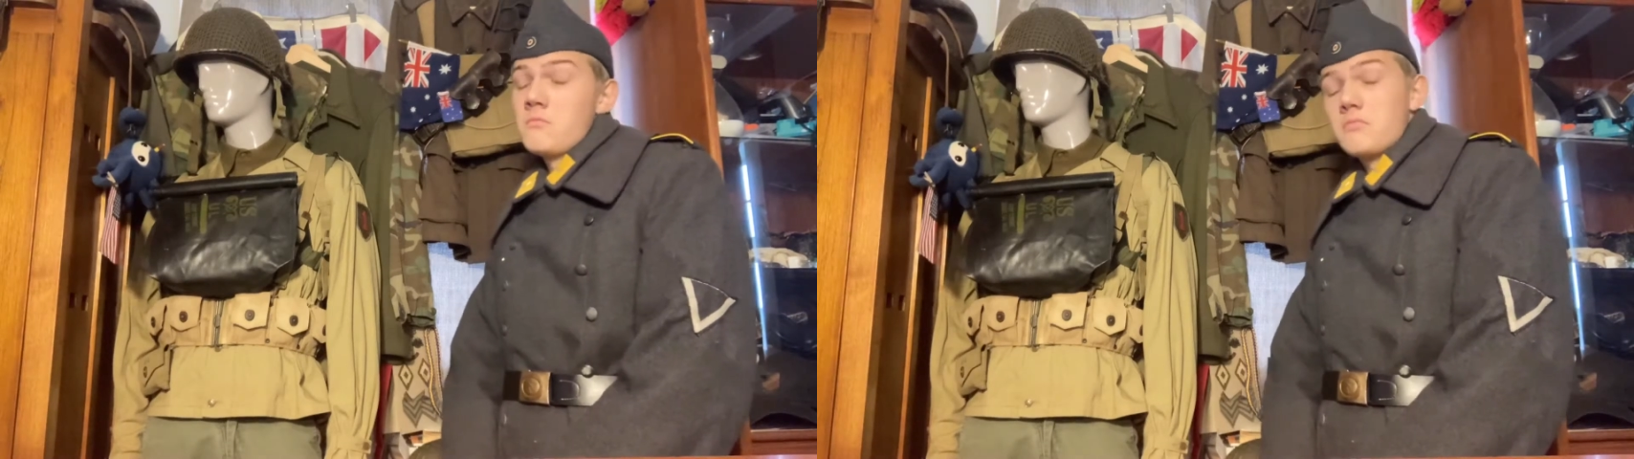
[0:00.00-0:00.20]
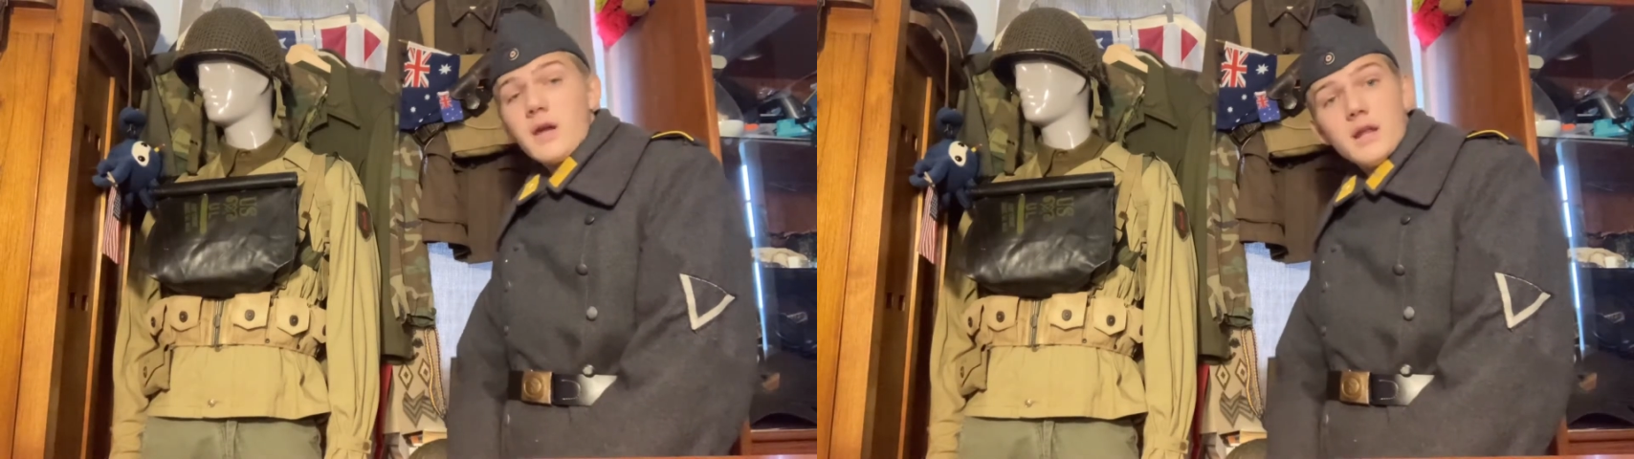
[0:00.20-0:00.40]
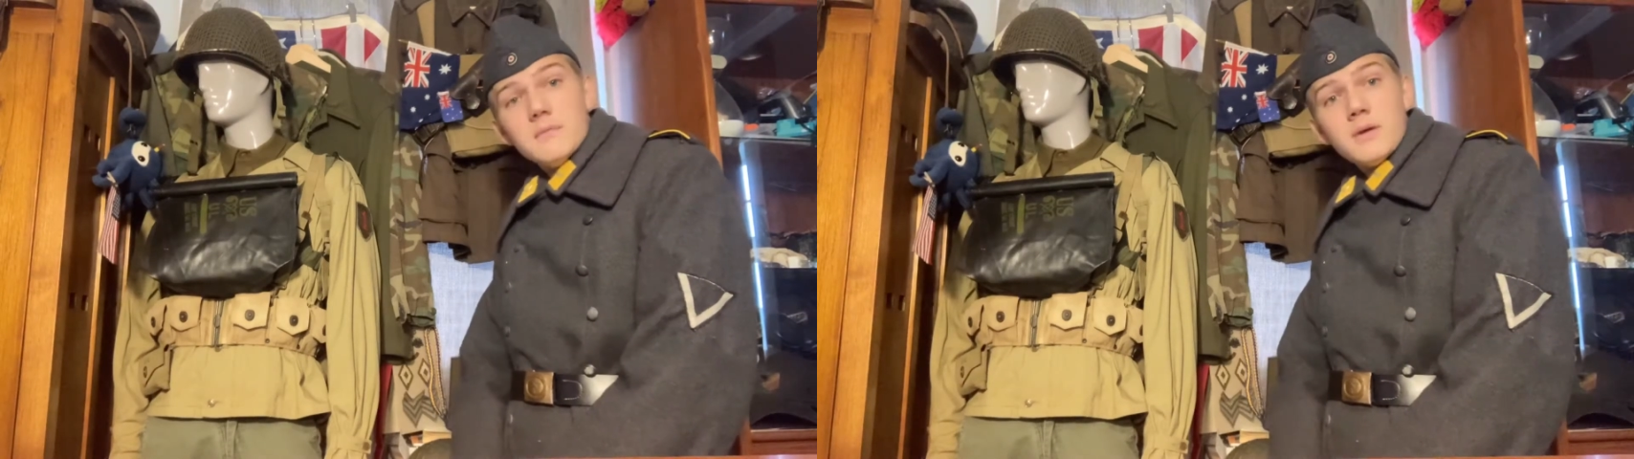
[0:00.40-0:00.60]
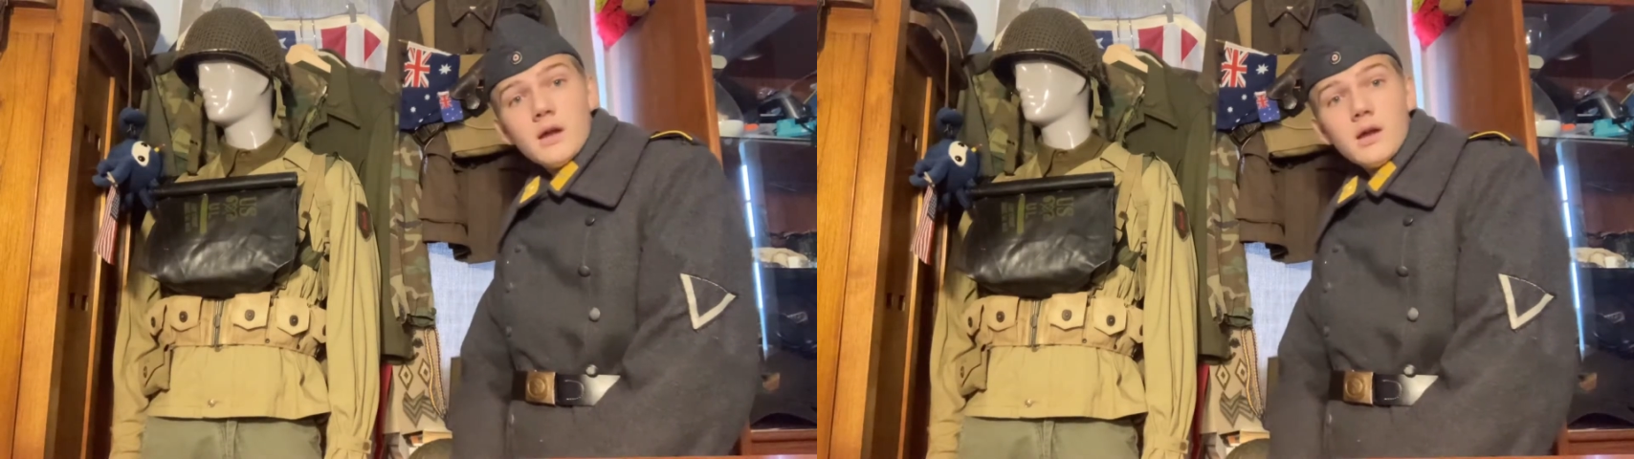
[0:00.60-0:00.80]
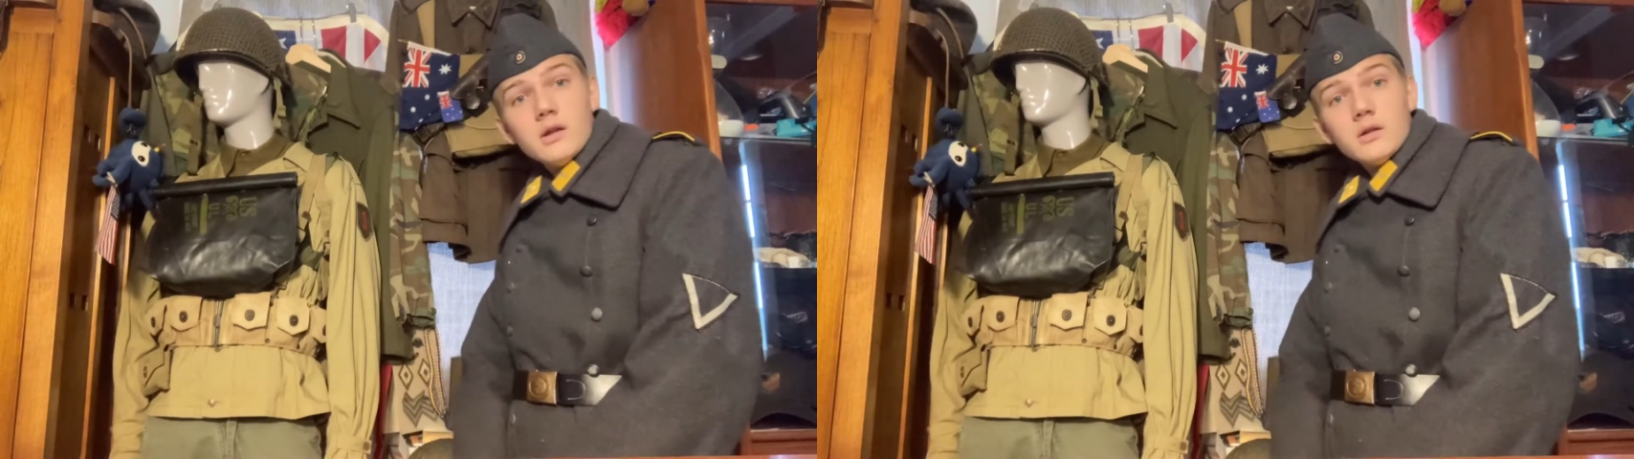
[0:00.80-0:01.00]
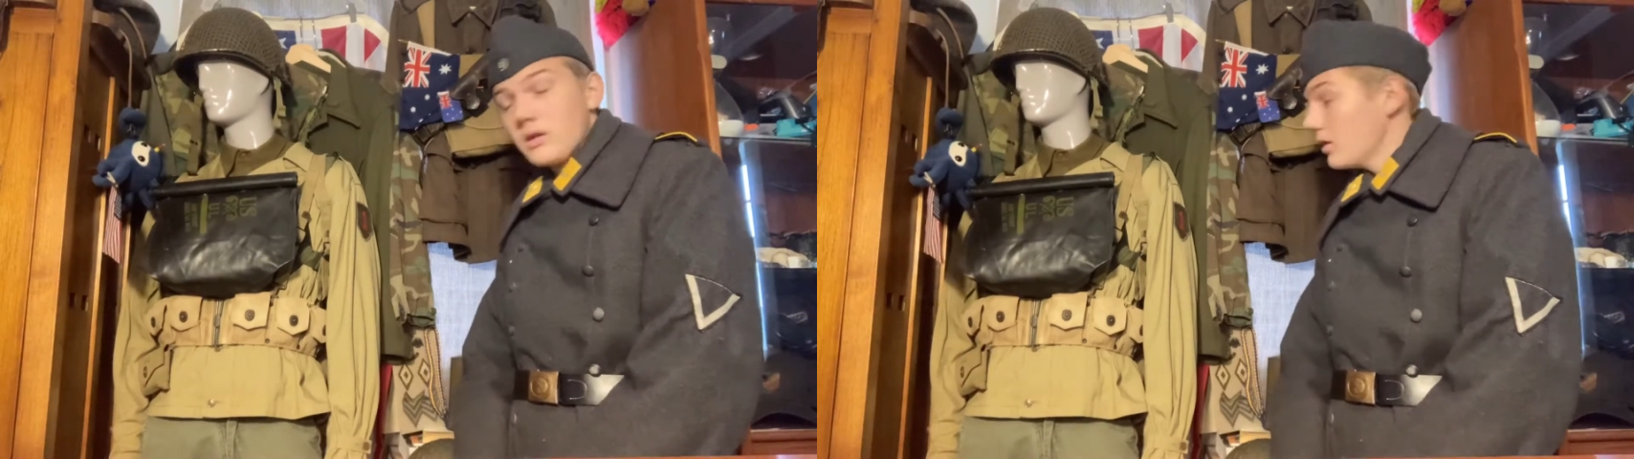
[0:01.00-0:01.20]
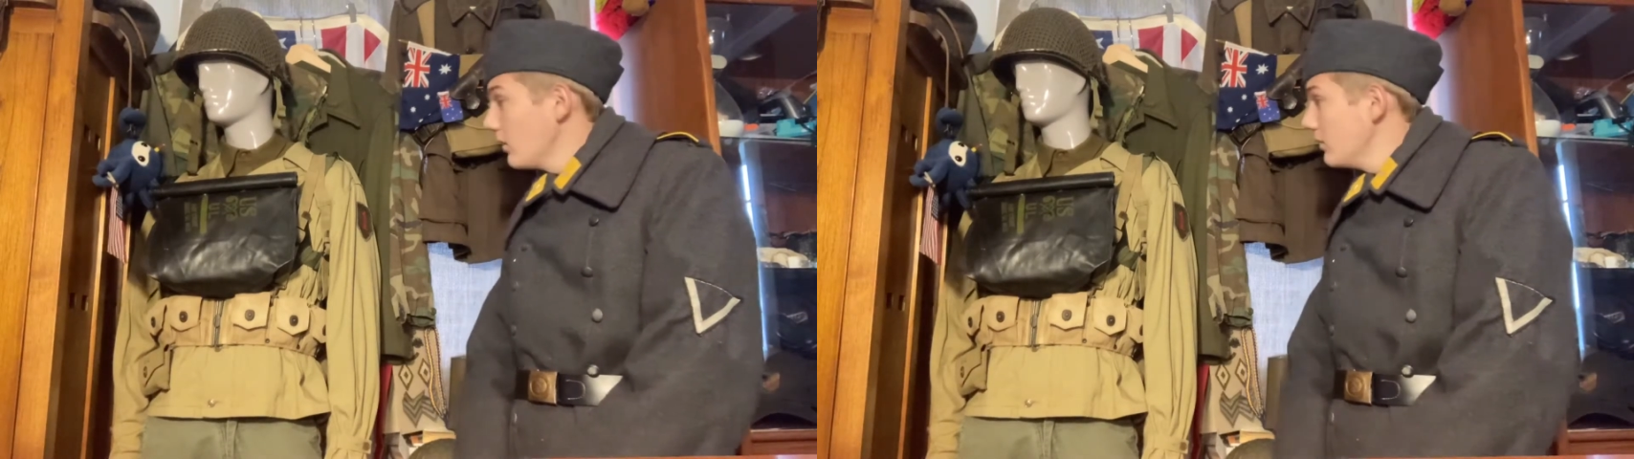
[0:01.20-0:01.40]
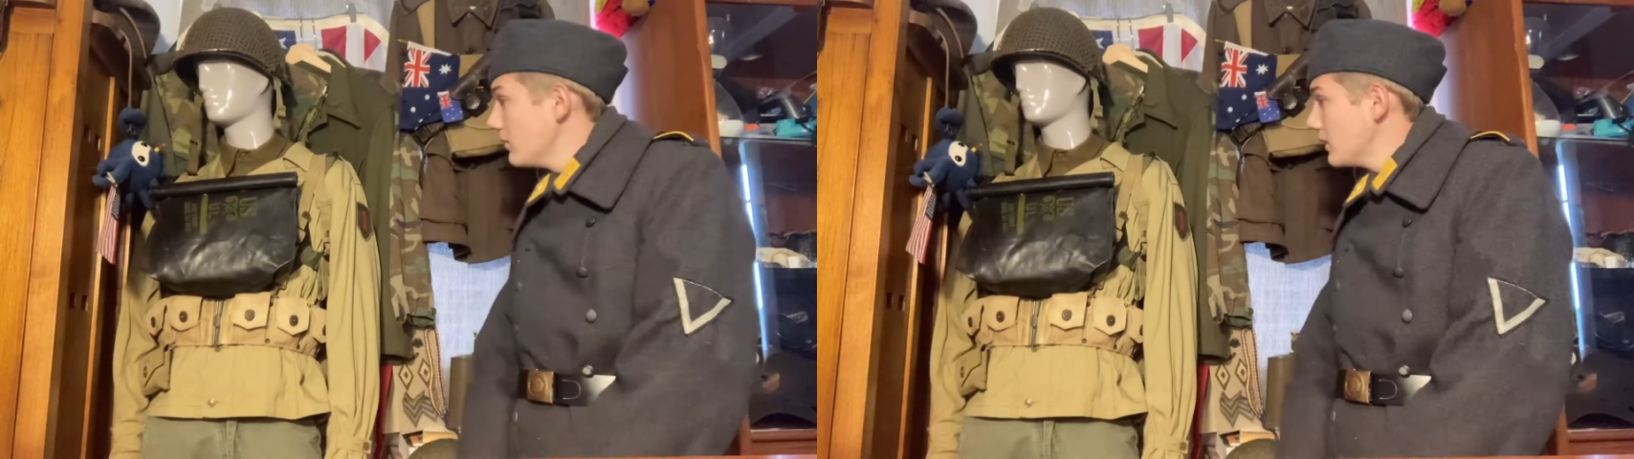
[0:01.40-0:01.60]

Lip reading: that ain't bad. You know, you can